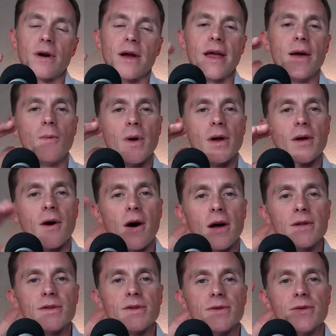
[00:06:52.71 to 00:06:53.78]
It went on
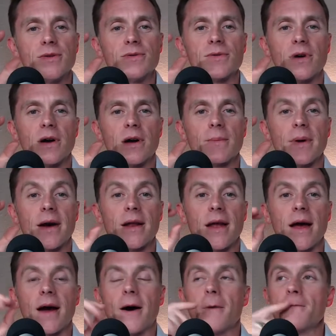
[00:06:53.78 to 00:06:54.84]
to talk about
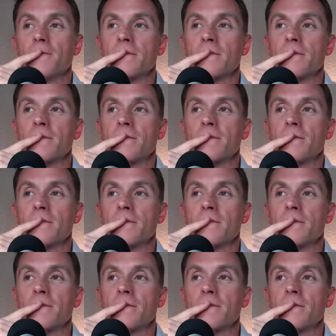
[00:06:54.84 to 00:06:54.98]
how